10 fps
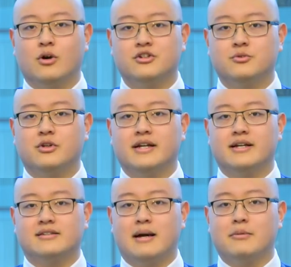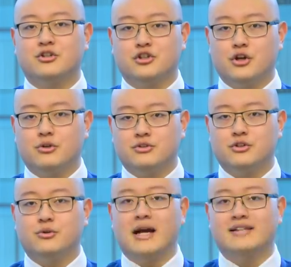question really is, I'm gonna show you
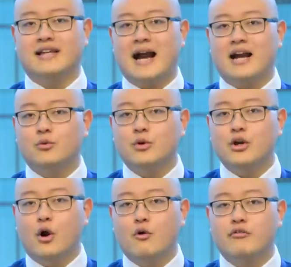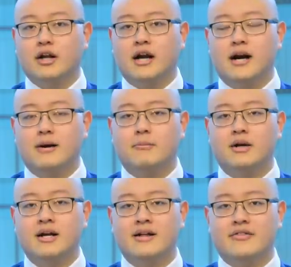too, is how do we
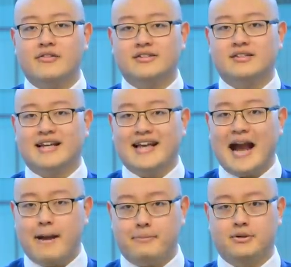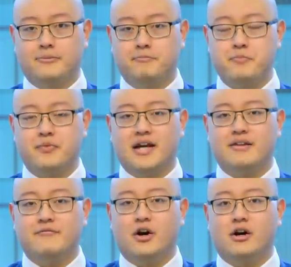overcome this gap that
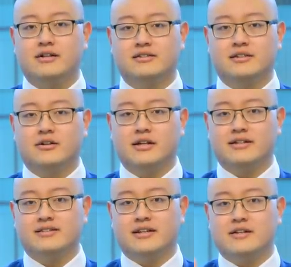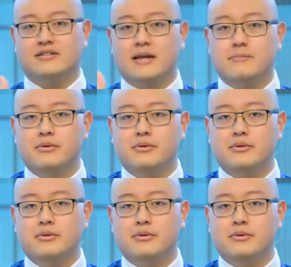involve, is, in, is, is in